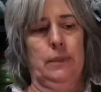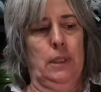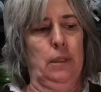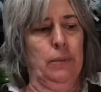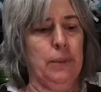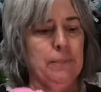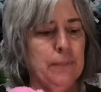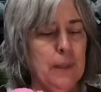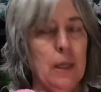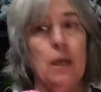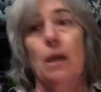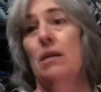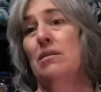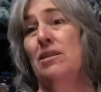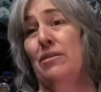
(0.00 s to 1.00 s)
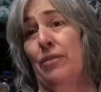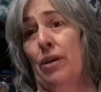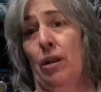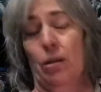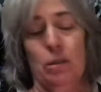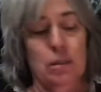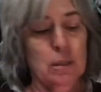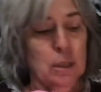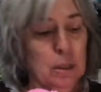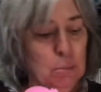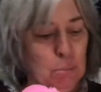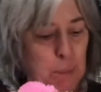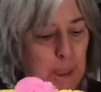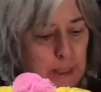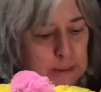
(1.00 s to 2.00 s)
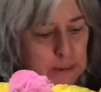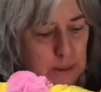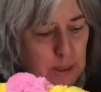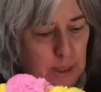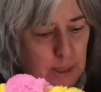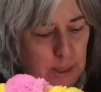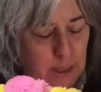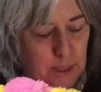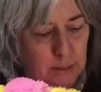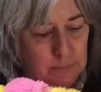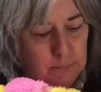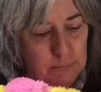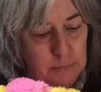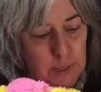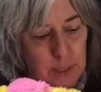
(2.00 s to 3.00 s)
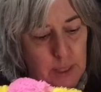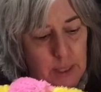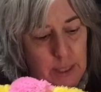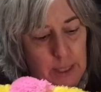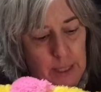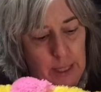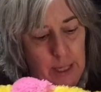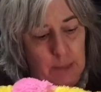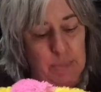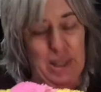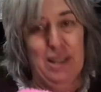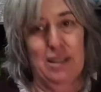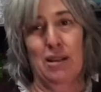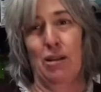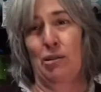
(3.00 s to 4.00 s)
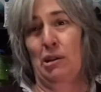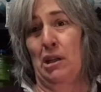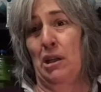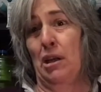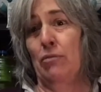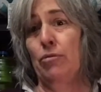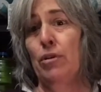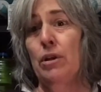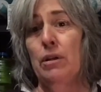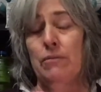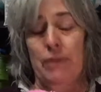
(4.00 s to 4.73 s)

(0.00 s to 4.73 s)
anyway, it was a different color, but um, I paid a dollar ninety nine for it.